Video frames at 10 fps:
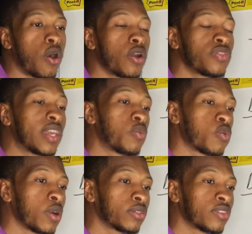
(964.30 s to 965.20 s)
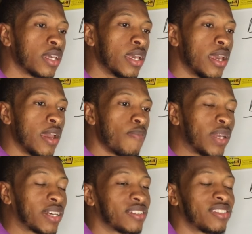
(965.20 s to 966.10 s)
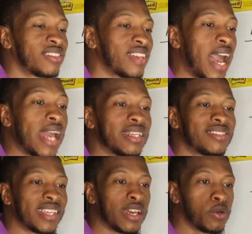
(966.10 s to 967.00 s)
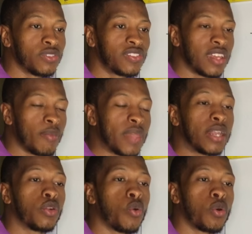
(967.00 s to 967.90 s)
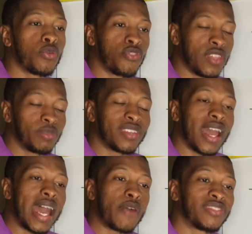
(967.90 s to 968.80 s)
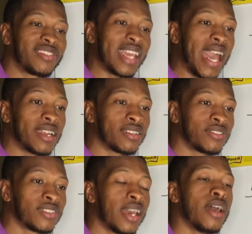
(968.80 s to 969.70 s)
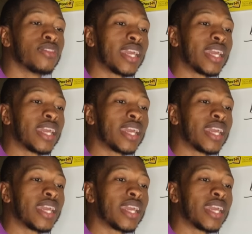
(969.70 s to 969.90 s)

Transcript: hard they worked, because society tells them that in order for them to have status,